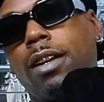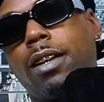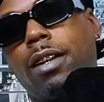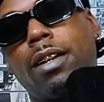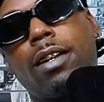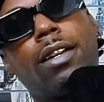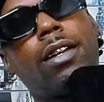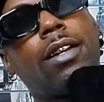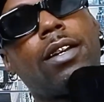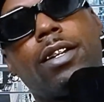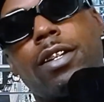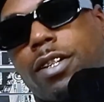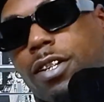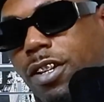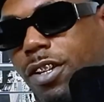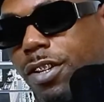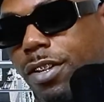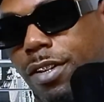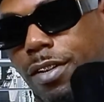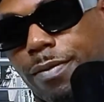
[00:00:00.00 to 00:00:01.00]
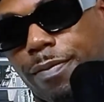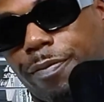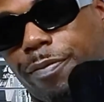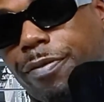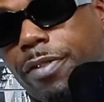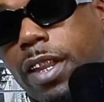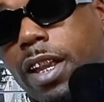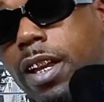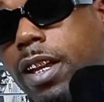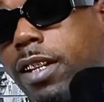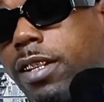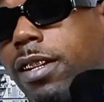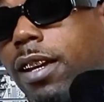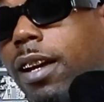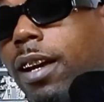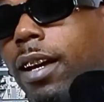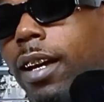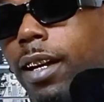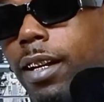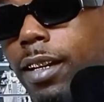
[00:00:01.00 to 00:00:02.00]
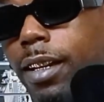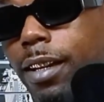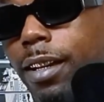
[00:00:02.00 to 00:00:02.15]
It's just it's ugly.